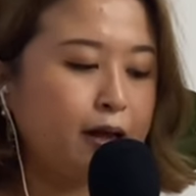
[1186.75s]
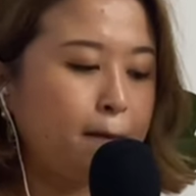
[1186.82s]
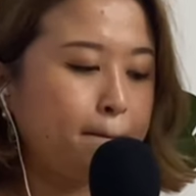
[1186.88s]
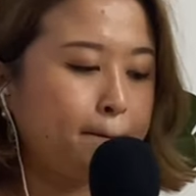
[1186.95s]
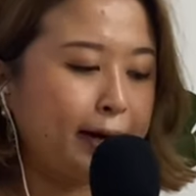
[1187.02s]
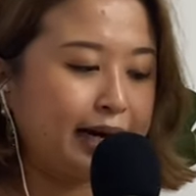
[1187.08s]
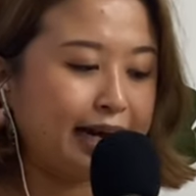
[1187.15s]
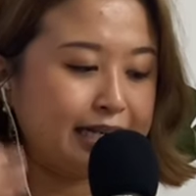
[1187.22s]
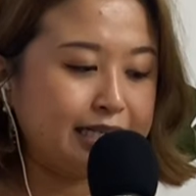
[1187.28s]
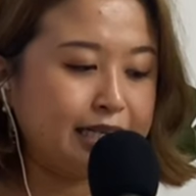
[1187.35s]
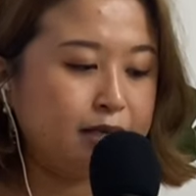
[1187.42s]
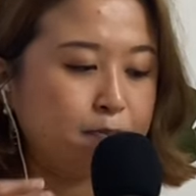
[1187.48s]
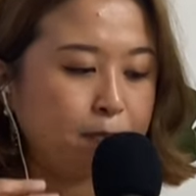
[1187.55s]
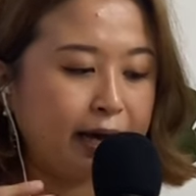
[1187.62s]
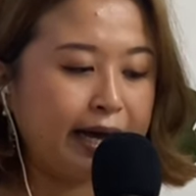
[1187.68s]
but I
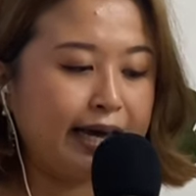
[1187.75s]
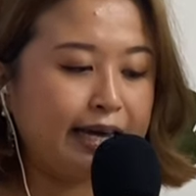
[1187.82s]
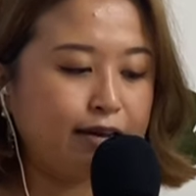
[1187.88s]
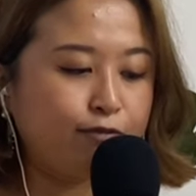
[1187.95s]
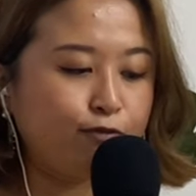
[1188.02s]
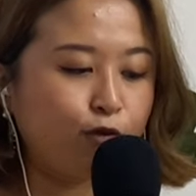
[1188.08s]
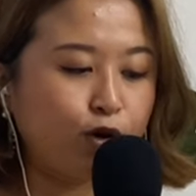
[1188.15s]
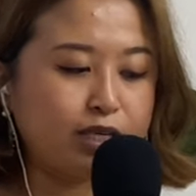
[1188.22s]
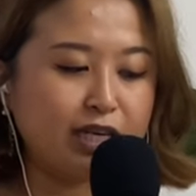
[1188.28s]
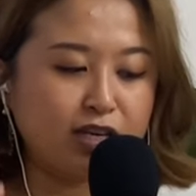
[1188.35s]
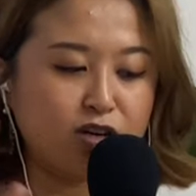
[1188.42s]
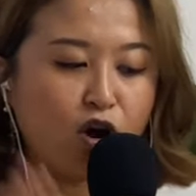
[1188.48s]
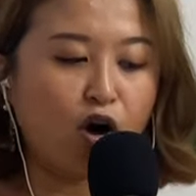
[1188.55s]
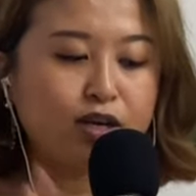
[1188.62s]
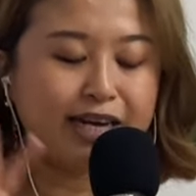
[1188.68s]
did pay for the
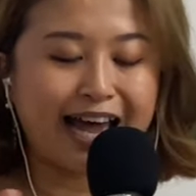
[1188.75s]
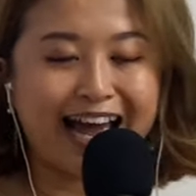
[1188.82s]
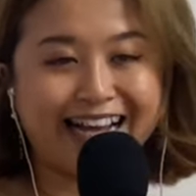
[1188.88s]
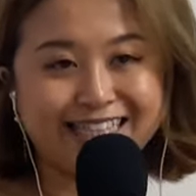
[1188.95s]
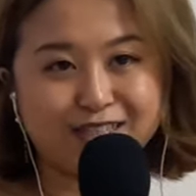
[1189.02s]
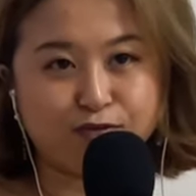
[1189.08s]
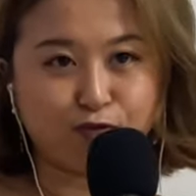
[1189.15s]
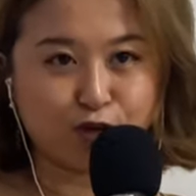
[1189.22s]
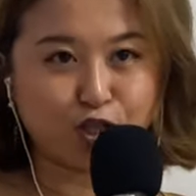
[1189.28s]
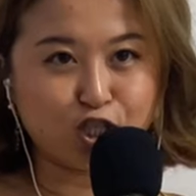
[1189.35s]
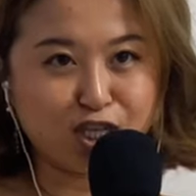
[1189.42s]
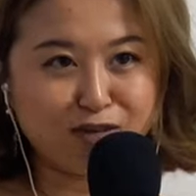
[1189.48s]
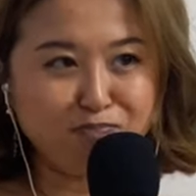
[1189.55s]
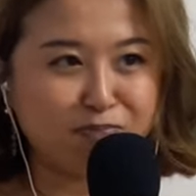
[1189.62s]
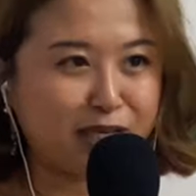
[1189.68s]
non-ads
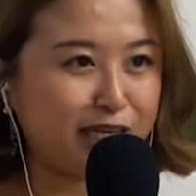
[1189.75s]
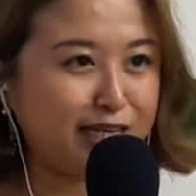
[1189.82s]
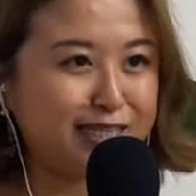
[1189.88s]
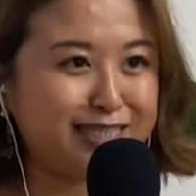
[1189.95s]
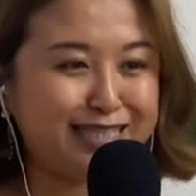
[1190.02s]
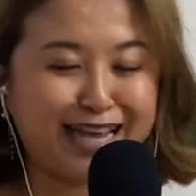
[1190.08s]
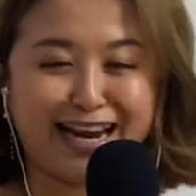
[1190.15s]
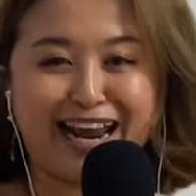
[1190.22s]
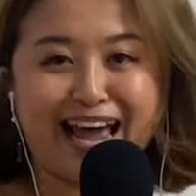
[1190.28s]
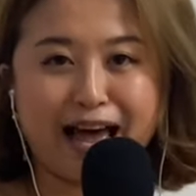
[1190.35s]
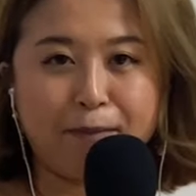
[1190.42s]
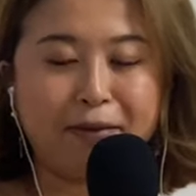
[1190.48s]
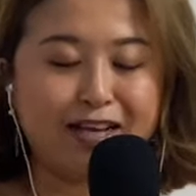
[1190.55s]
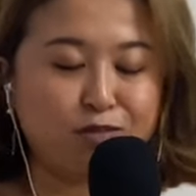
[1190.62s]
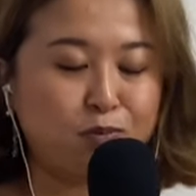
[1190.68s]
version because that
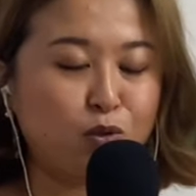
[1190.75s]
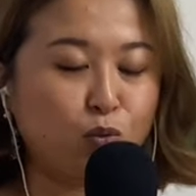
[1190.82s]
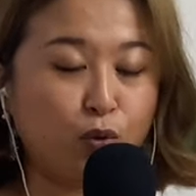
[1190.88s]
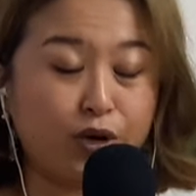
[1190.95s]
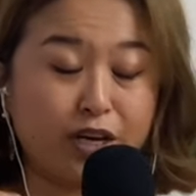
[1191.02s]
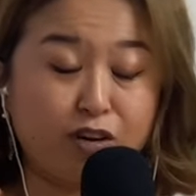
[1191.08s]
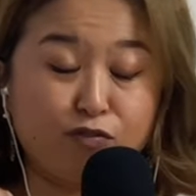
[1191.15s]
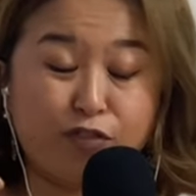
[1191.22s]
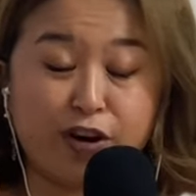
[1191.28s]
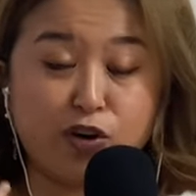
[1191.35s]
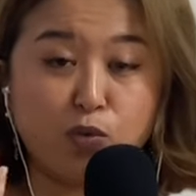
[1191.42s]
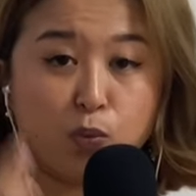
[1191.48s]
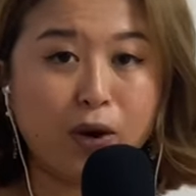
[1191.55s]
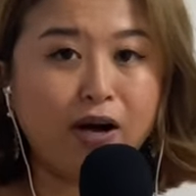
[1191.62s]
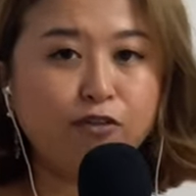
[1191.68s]
app has been working very
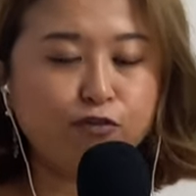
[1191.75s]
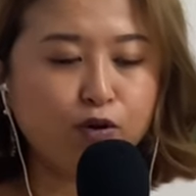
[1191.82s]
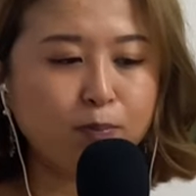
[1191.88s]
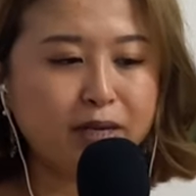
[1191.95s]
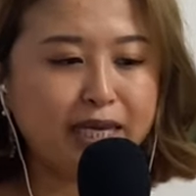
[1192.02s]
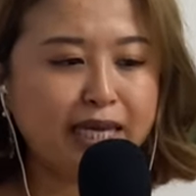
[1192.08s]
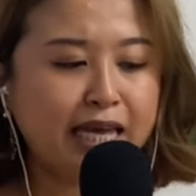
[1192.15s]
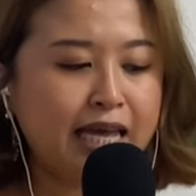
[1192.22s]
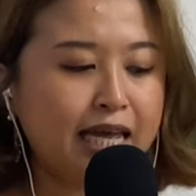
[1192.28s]
well for me.